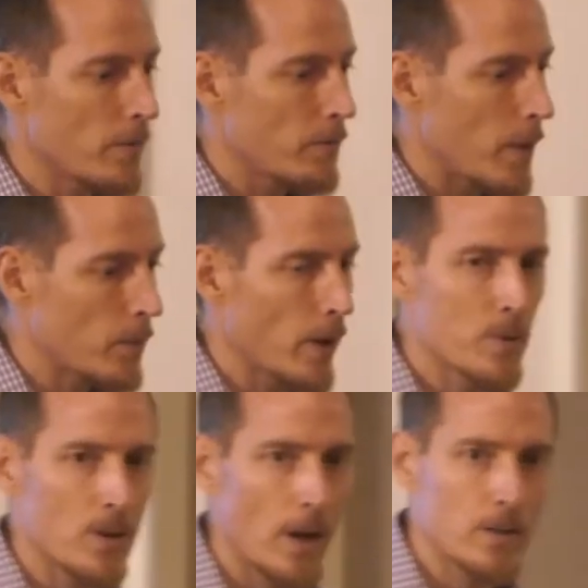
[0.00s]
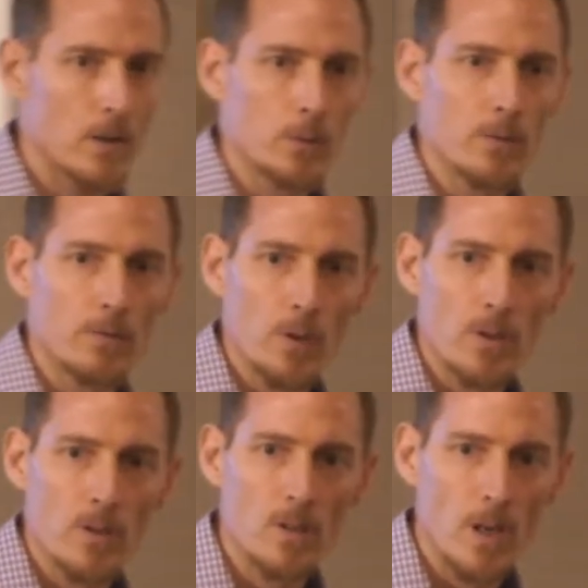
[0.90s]
of my websites,
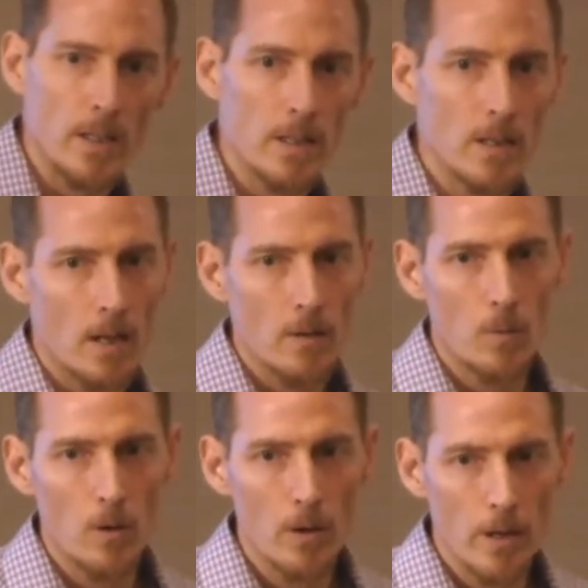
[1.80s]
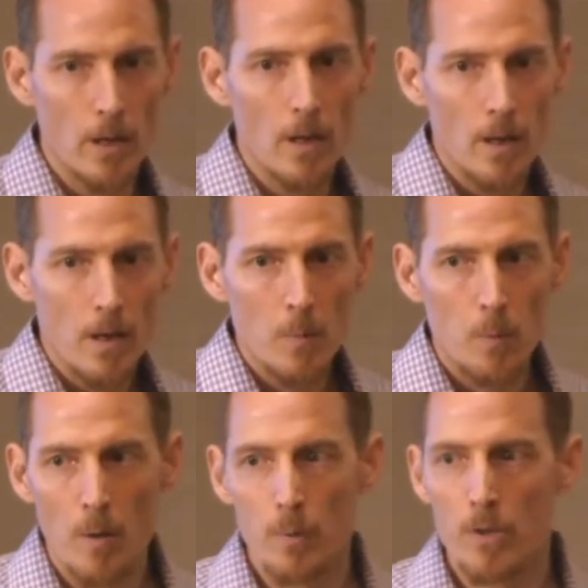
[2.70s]
glutenfreesociety.org,
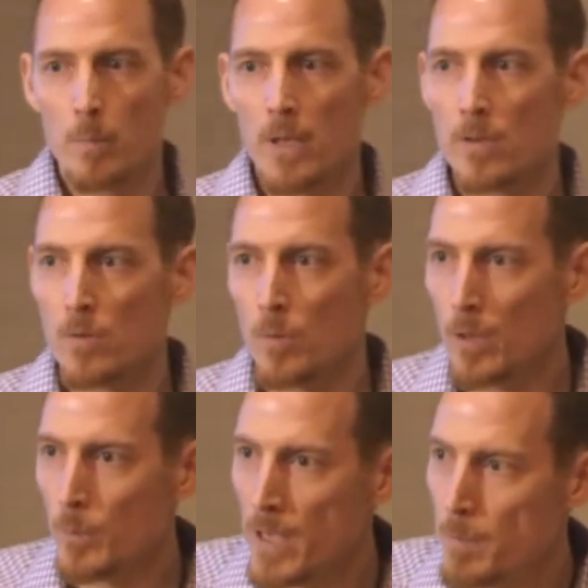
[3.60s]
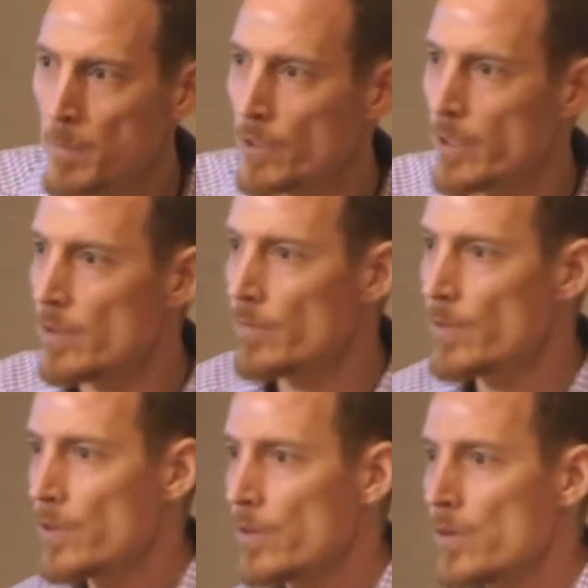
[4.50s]
probably the biggest one. We get millions of
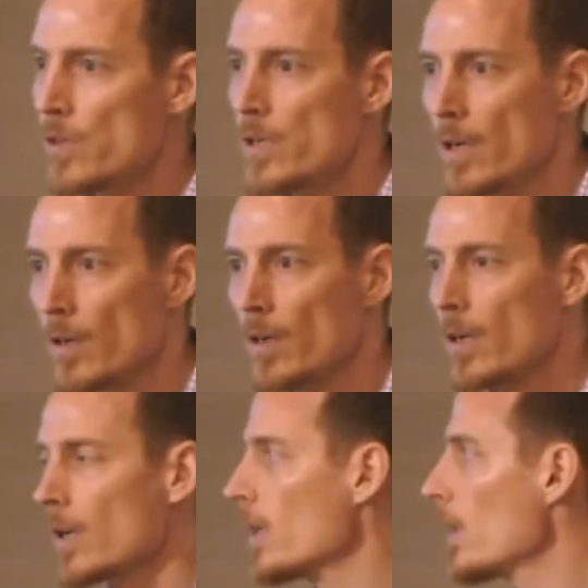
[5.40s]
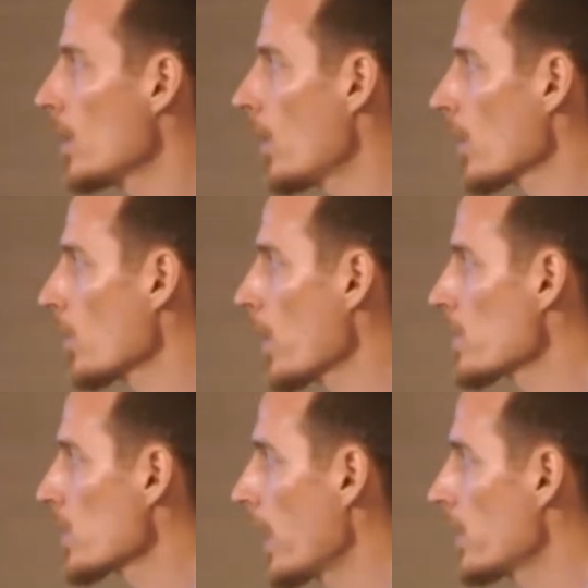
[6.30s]
visitors a year on our
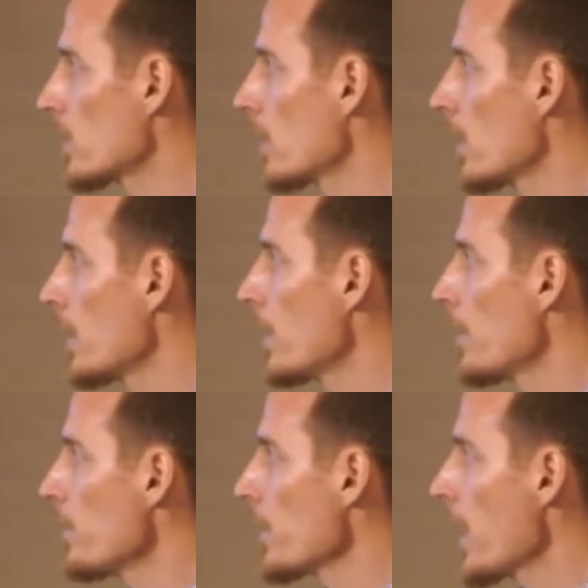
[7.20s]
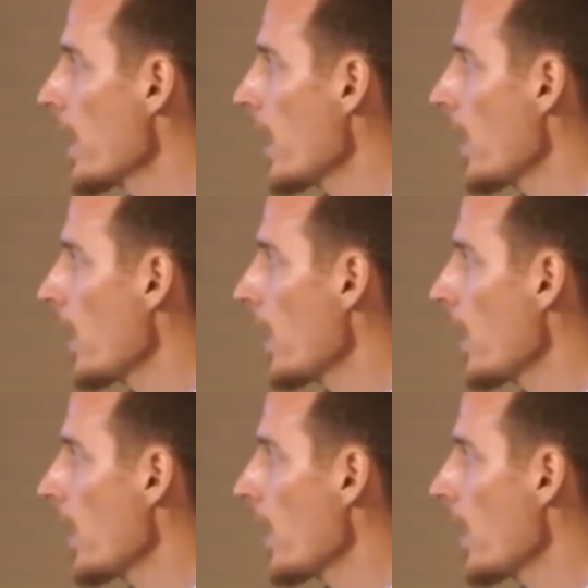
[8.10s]
websites. And I